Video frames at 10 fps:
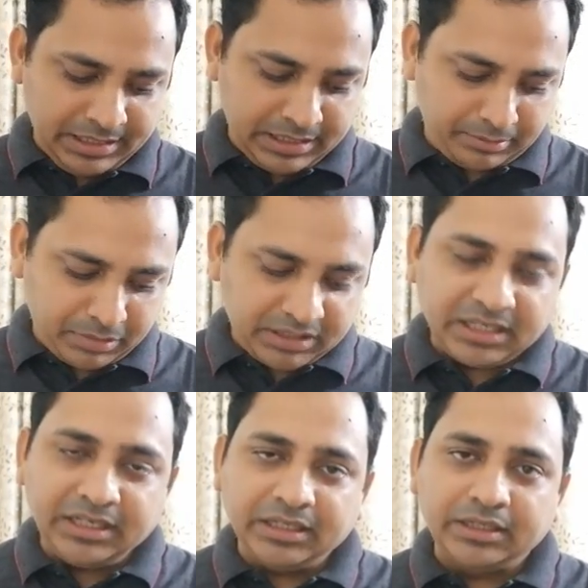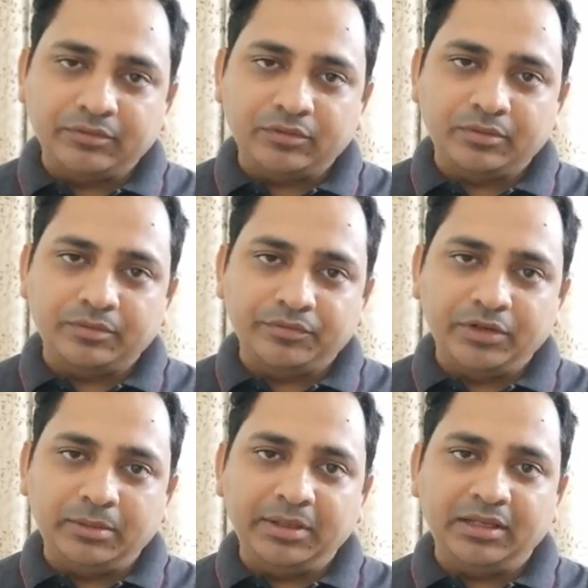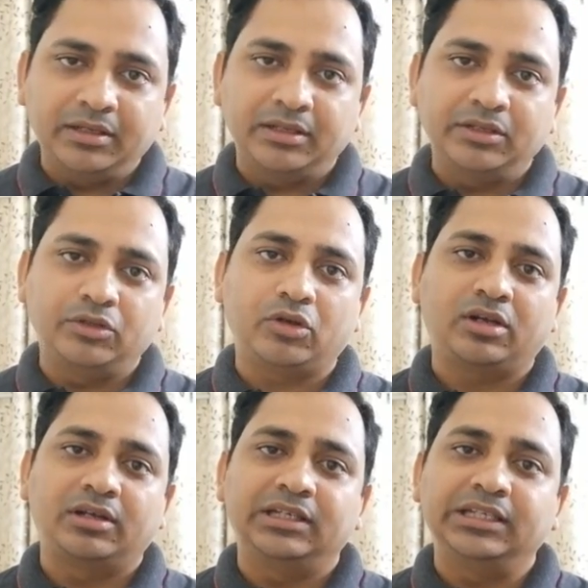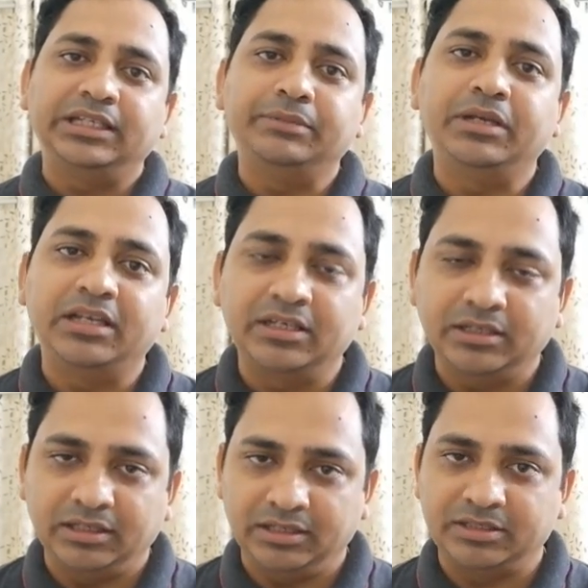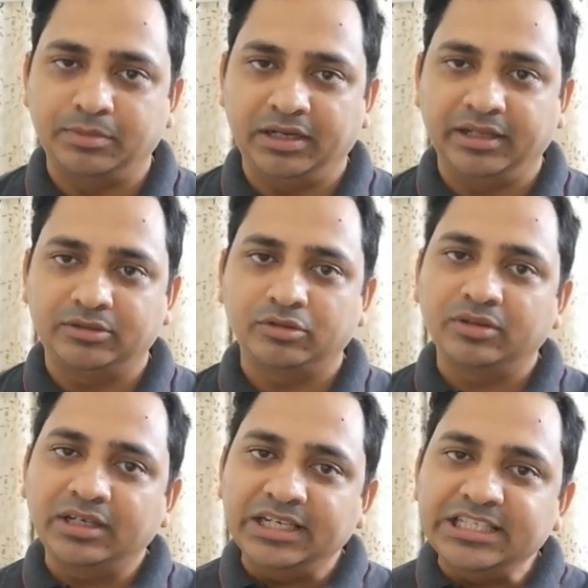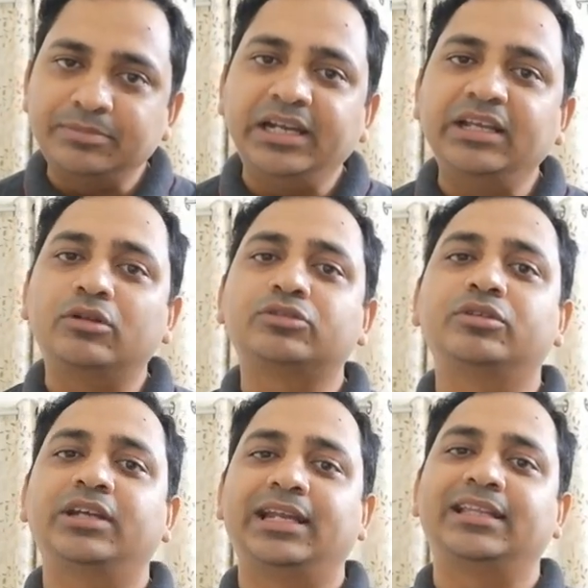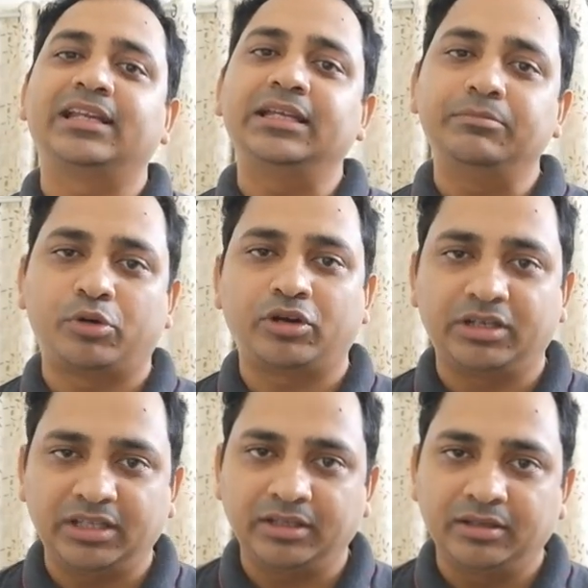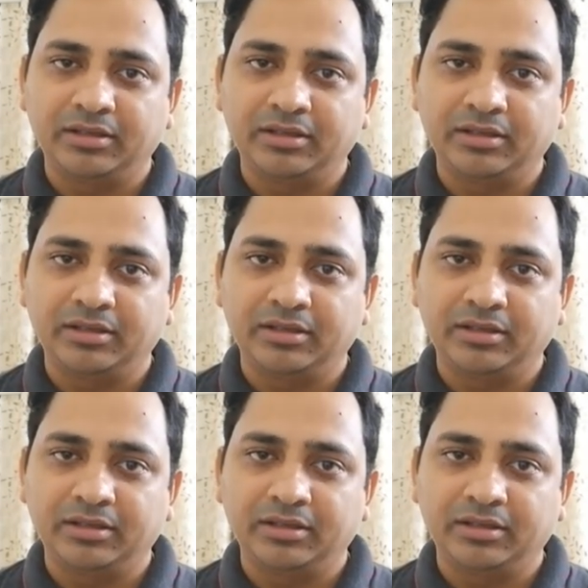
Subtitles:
Number 3 will be your email list building. So list building also another important thing.